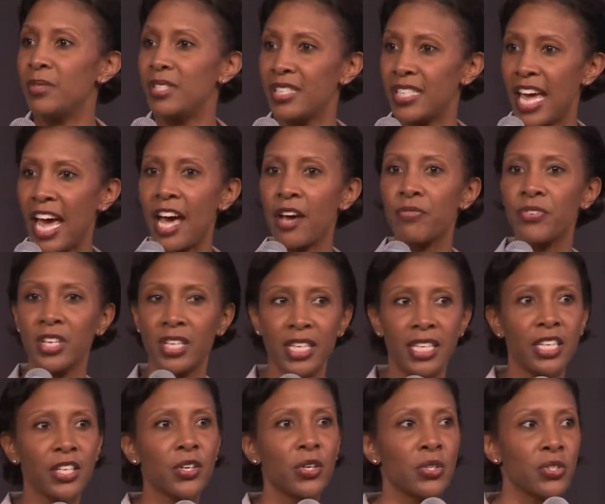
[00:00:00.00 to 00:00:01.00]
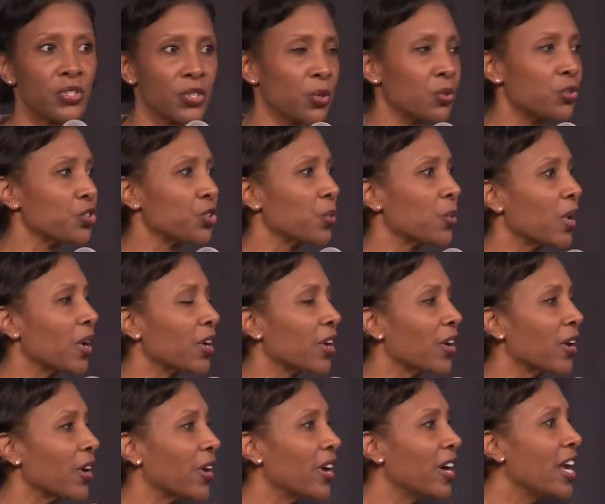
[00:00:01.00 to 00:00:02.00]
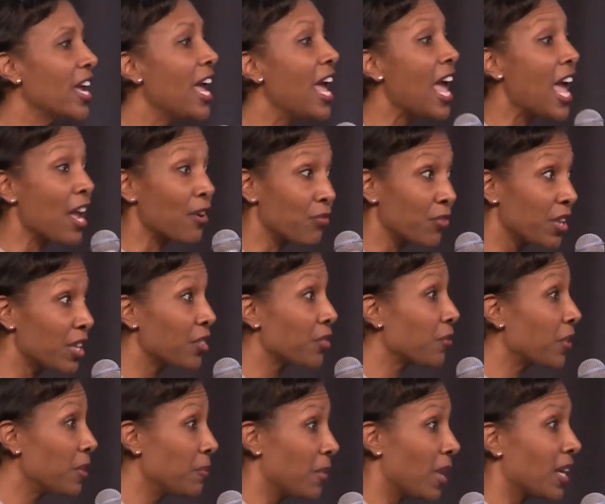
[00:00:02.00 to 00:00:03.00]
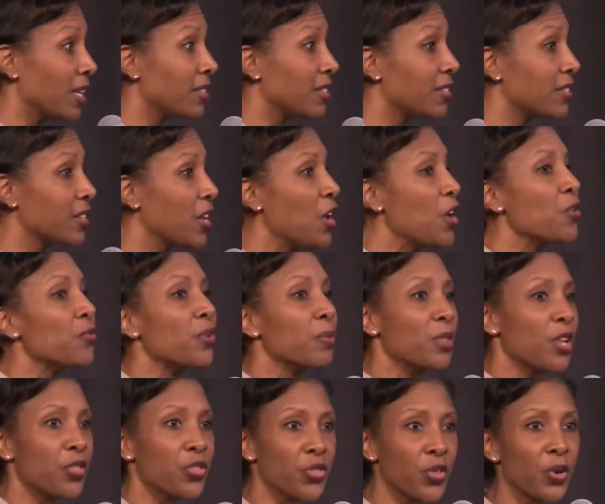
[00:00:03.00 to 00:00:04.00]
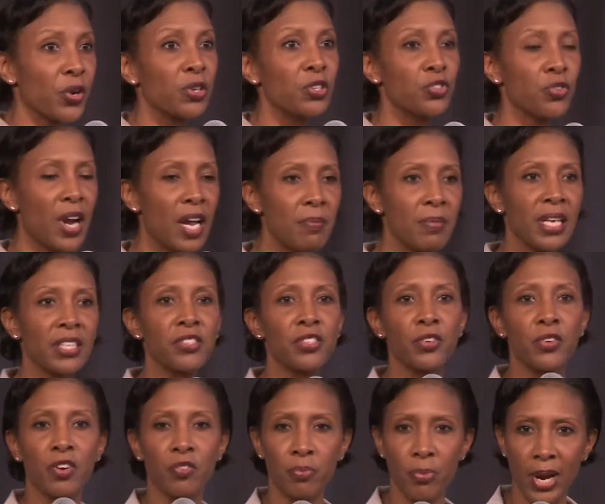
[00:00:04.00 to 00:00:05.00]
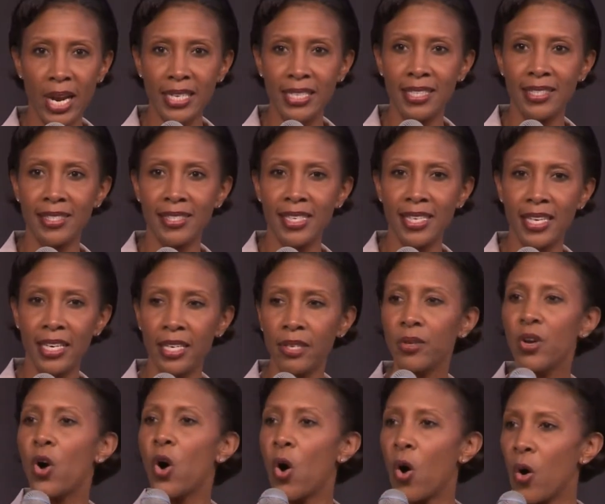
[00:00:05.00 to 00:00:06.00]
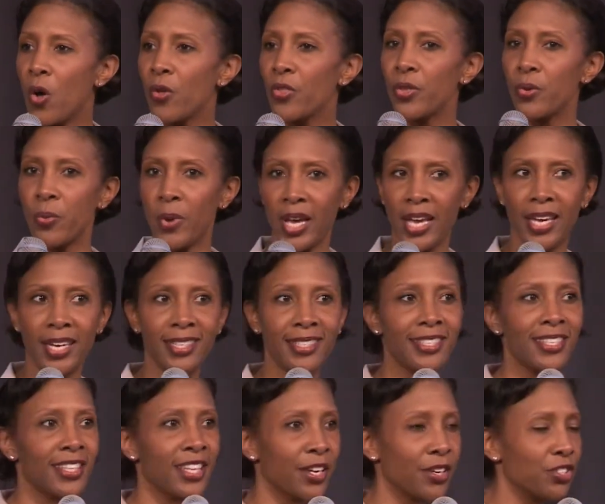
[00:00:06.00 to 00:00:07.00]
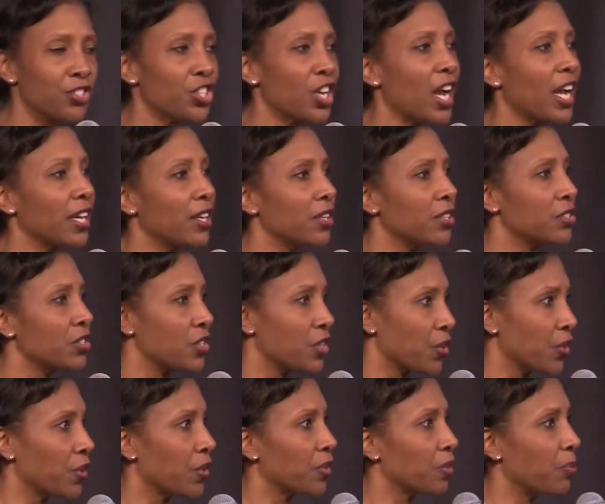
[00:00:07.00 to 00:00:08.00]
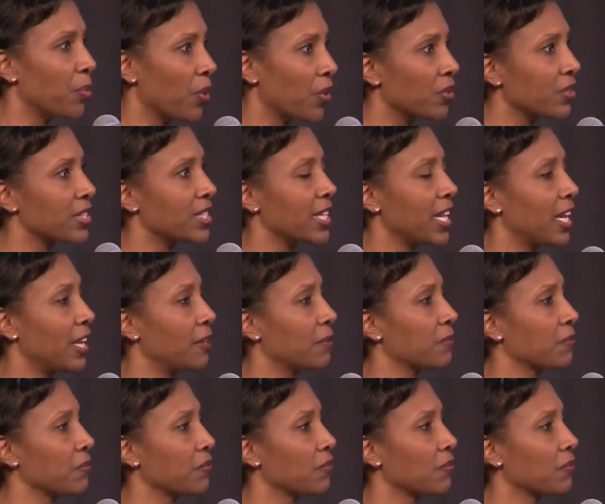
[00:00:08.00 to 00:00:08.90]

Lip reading: staff clinical social worker every 3 months from the 3rd trimester of pregnancy all the way to their child's 3rd birthday.